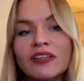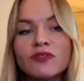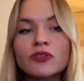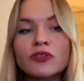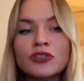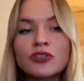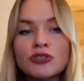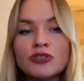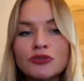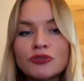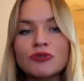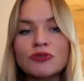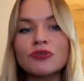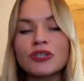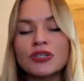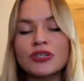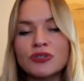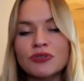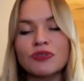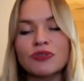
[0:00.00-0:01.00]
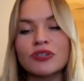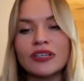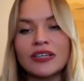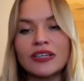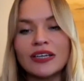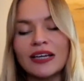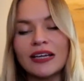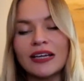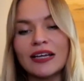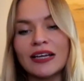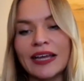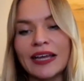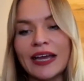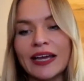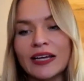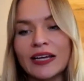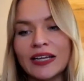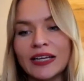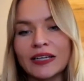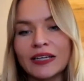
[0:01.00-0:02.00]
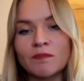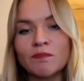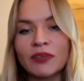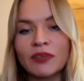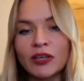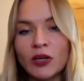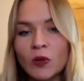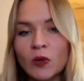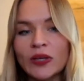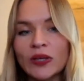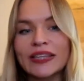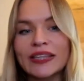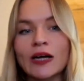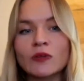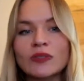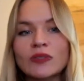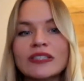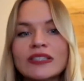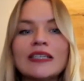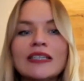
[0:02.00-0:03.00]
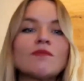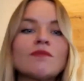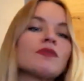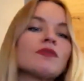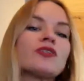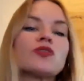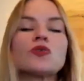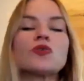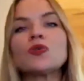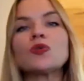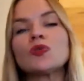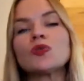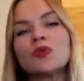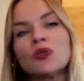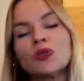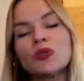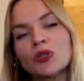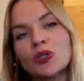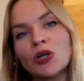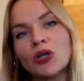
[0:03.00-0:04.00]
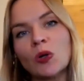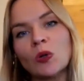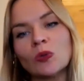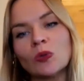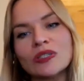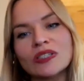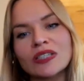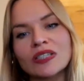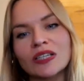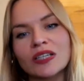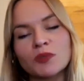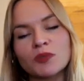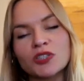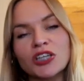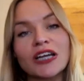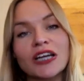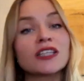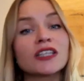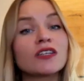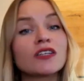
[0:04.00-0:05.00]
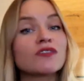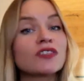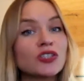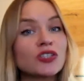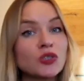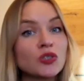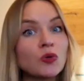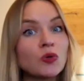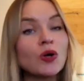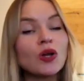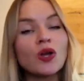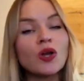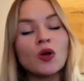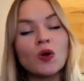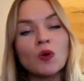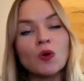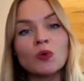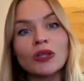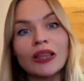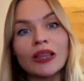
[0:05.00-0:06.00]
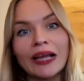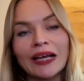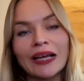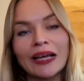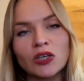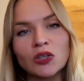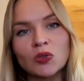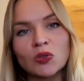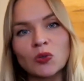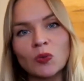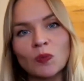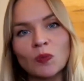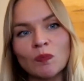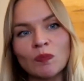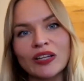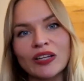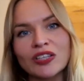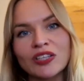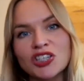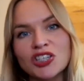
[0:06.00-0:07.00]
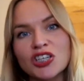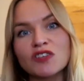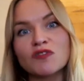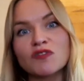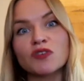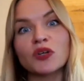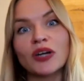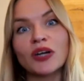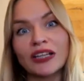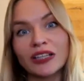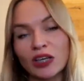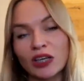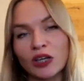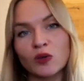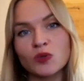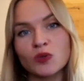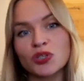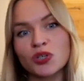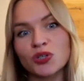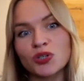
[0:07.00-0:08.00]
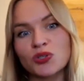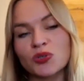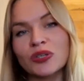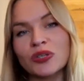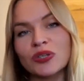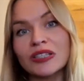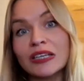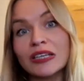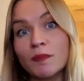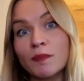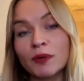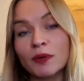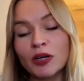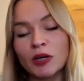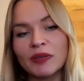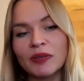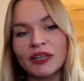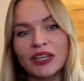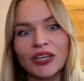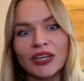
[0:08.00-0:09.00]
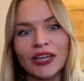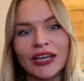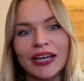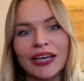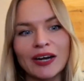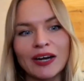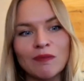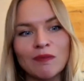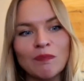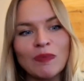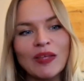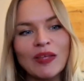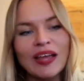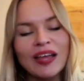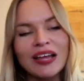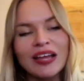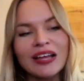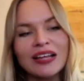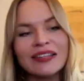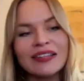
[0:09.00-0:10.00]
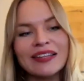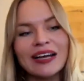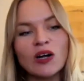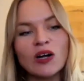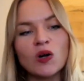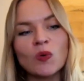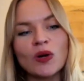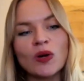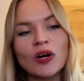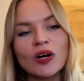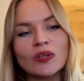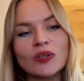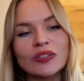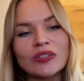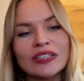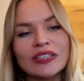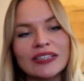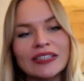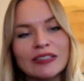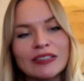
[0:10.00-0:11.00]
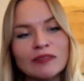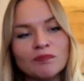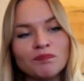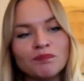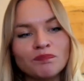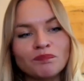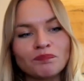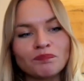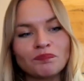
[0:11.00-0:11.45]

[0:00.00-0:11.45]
for truly, truly get, get, um, going down deep into to your goals and objectives that you would like to achieve or get closer to in the upcoming year. Now on. Um,